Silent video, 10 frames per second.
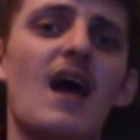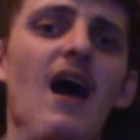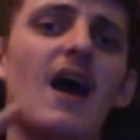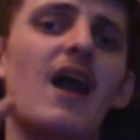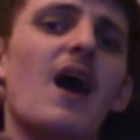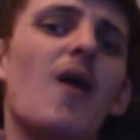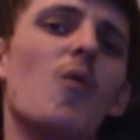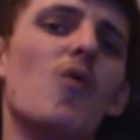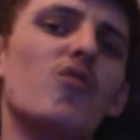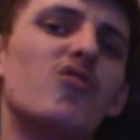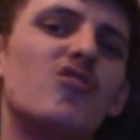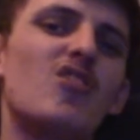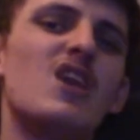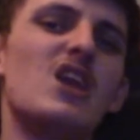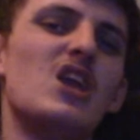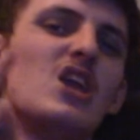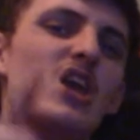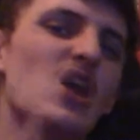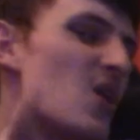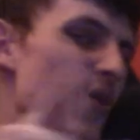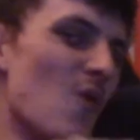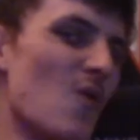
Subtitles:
and I will see you